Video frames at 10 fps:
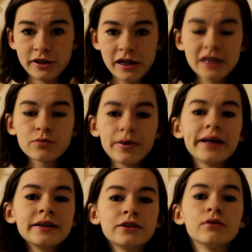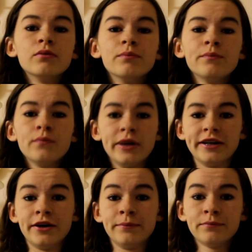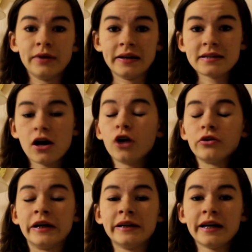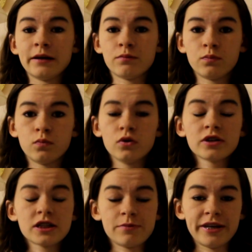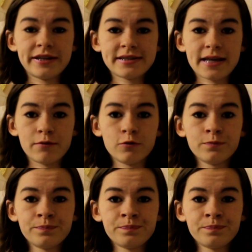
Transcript: Let's wait until winter when he's hungry and he wants to be in his stable.